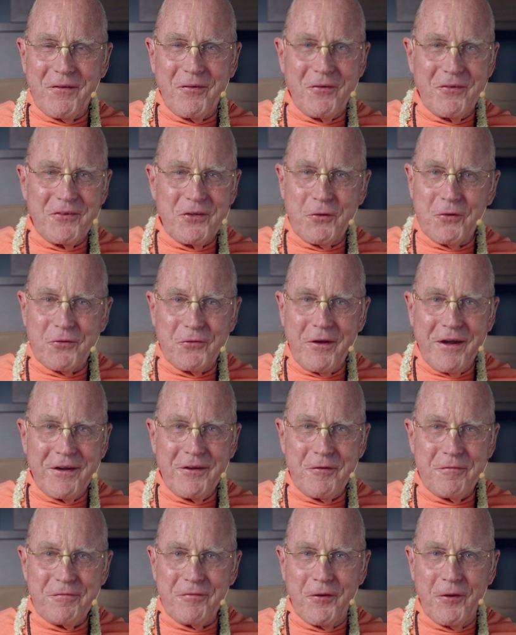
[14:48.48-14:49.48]
She was right
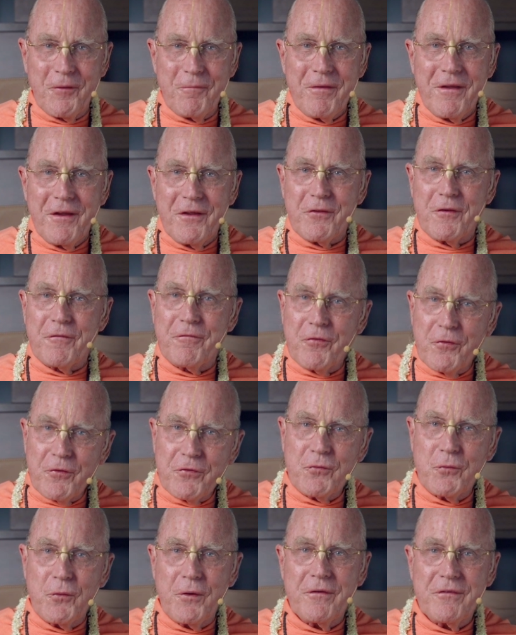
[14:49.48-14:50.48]
out front, the
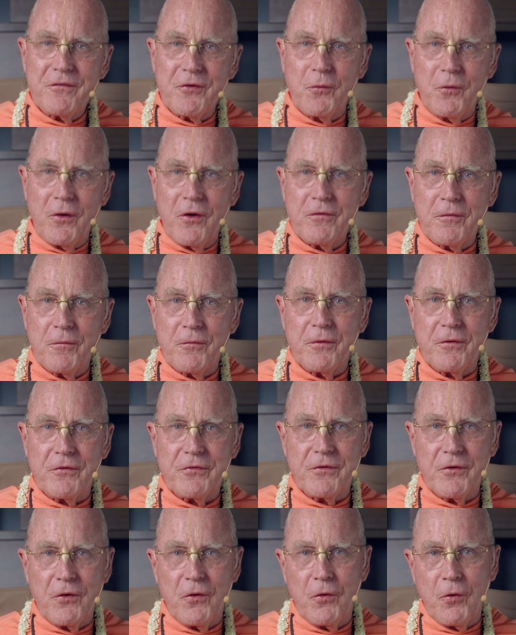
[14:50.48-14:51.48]
first one to welcome
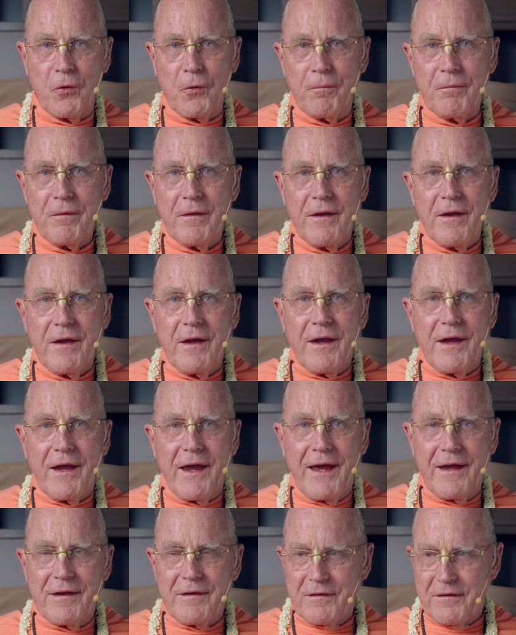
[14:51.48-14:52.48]
Krishna home.
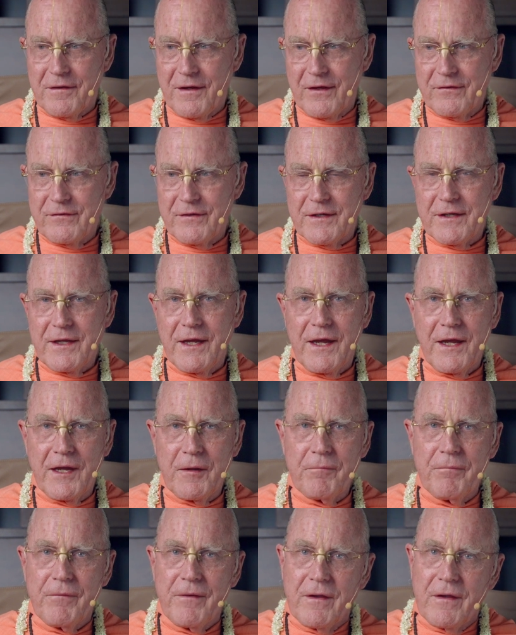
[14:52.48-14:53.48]
And as he
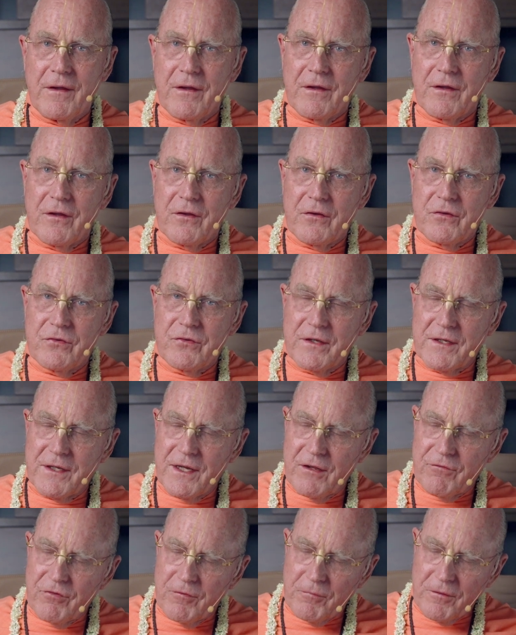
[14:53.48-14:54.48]
came, she
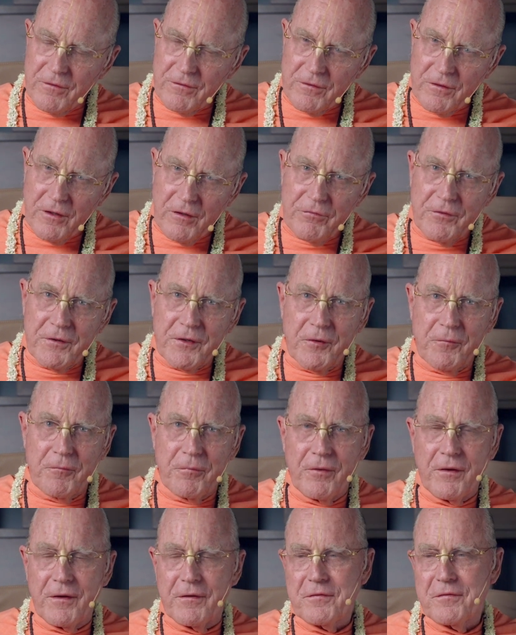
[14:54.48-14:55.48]
gave him a loving
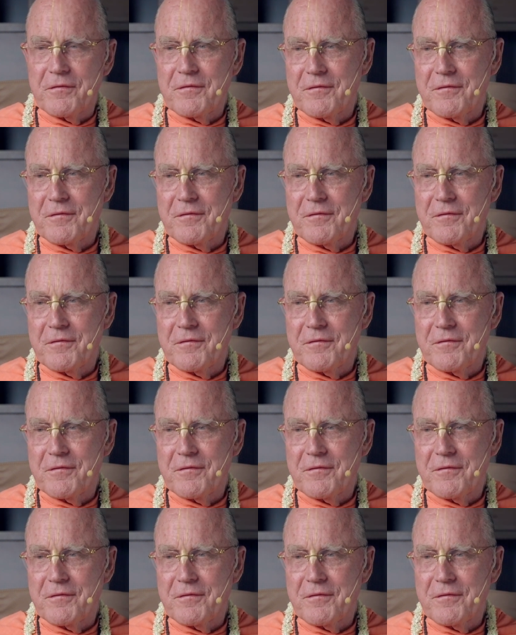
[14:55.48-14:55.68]
embrace.